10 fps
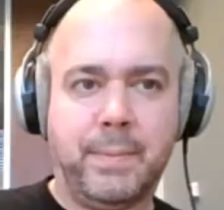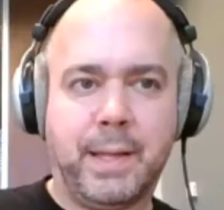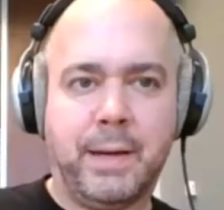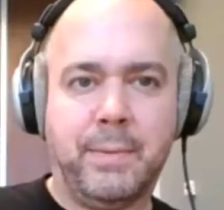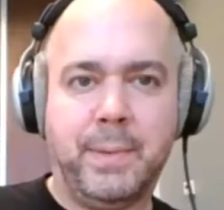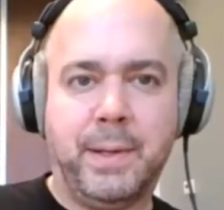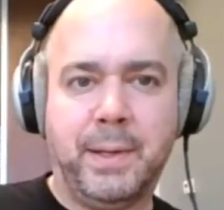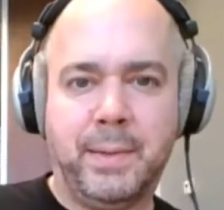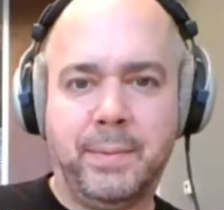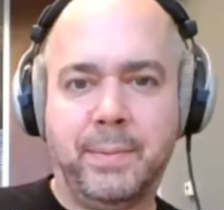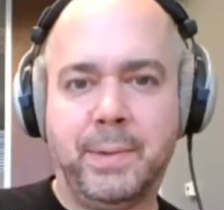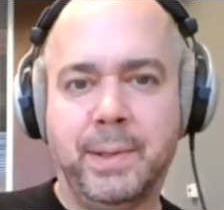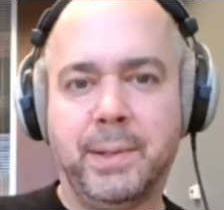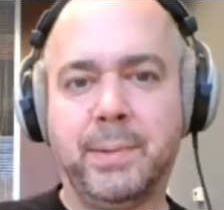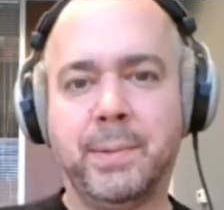That would be
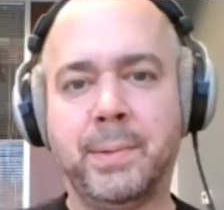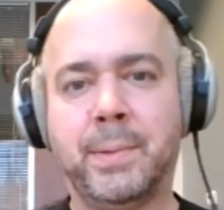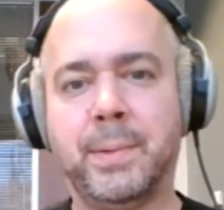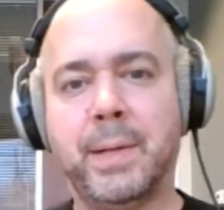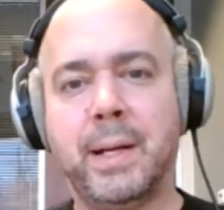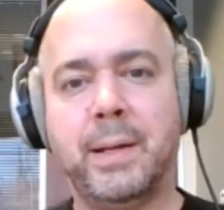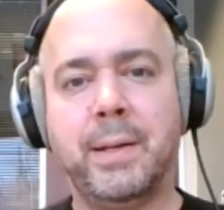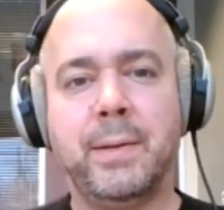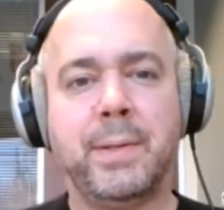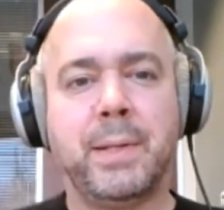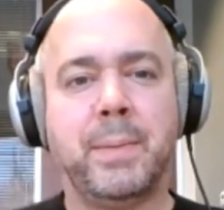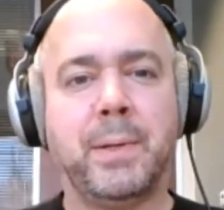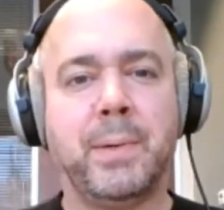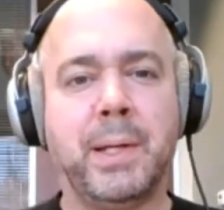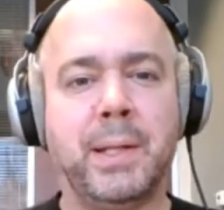really cool. I don't know if it's gonna be
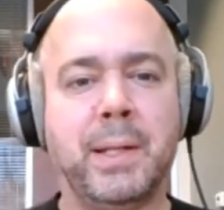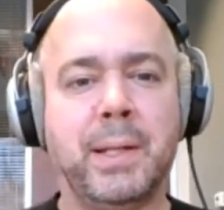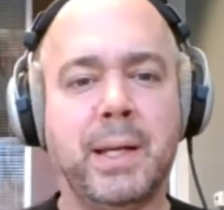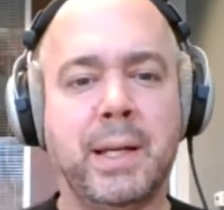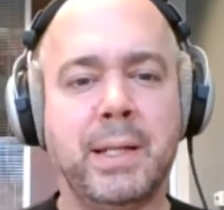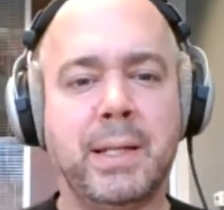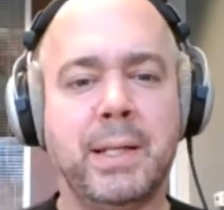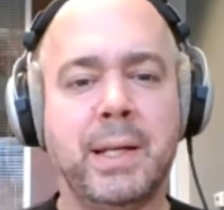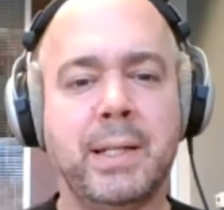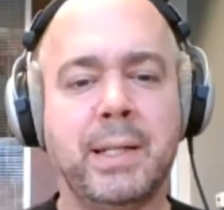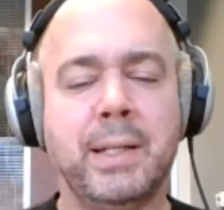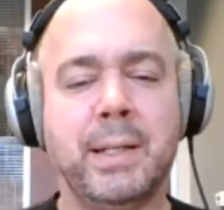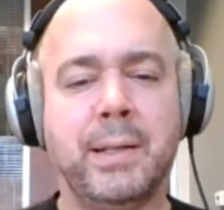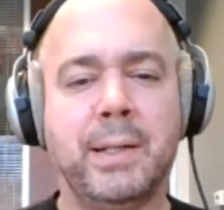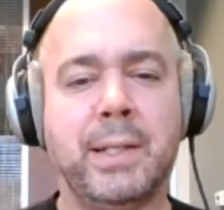quite as
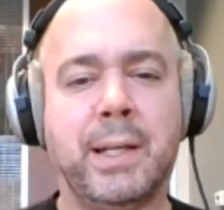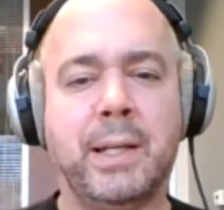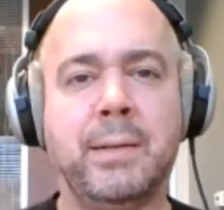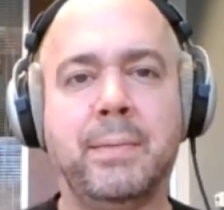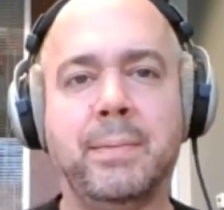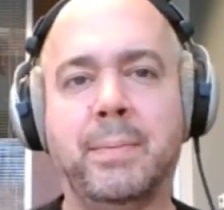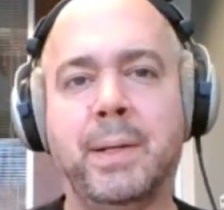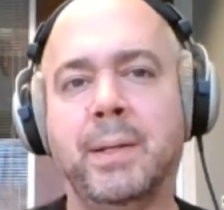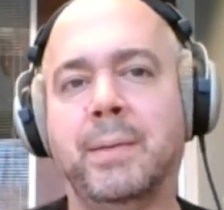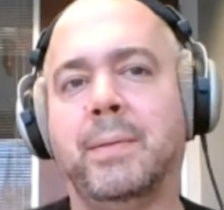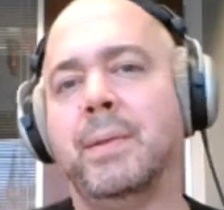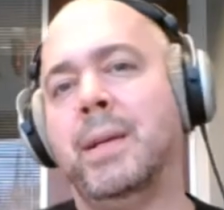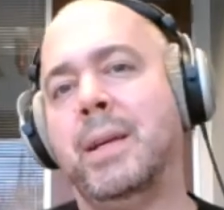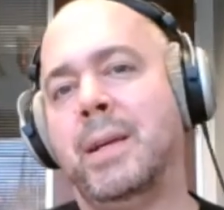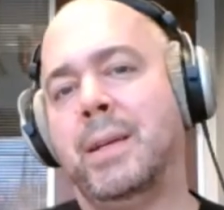detailed as that, but
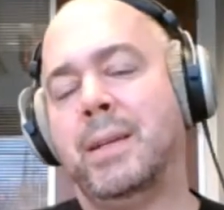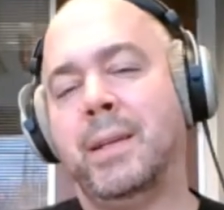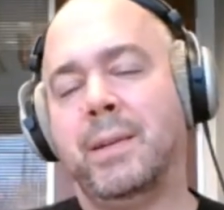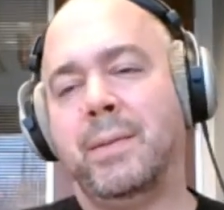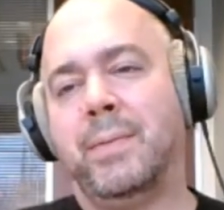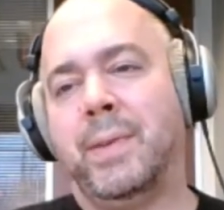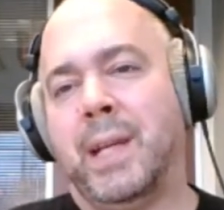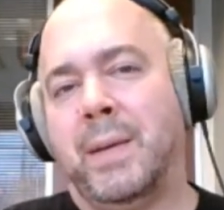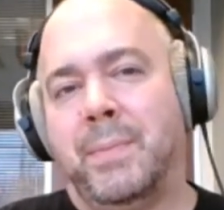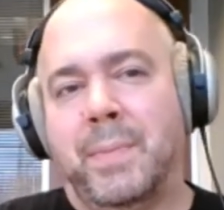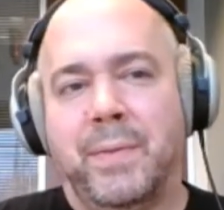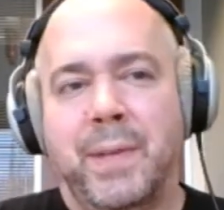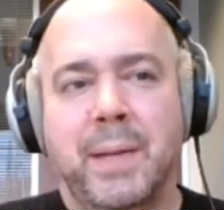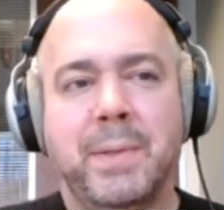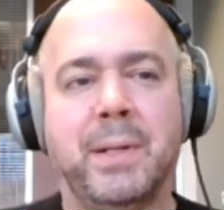if the
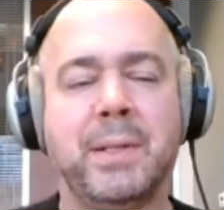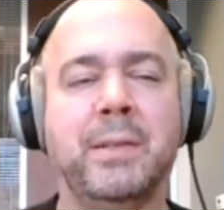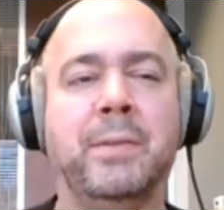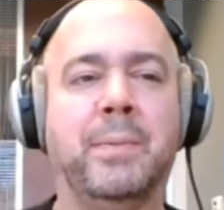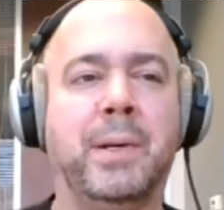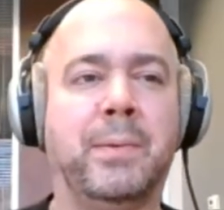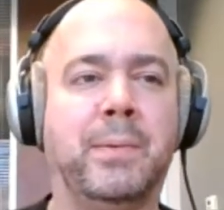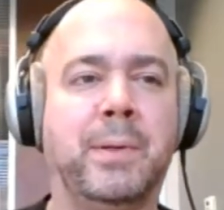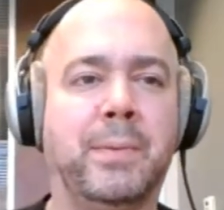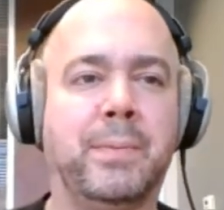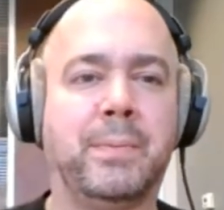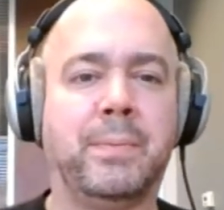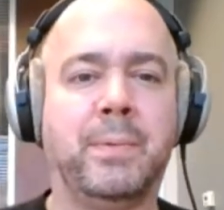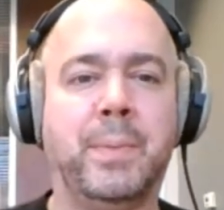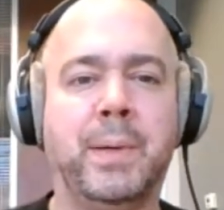game starts doing well,
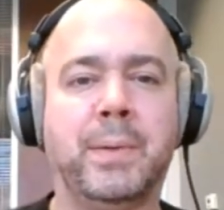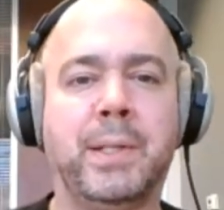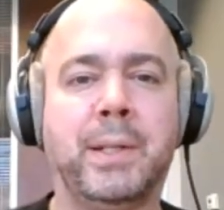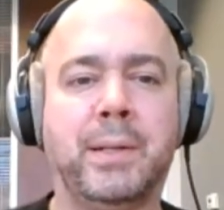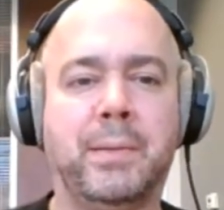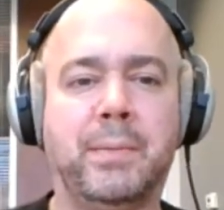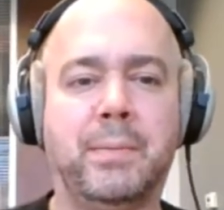we'll be able to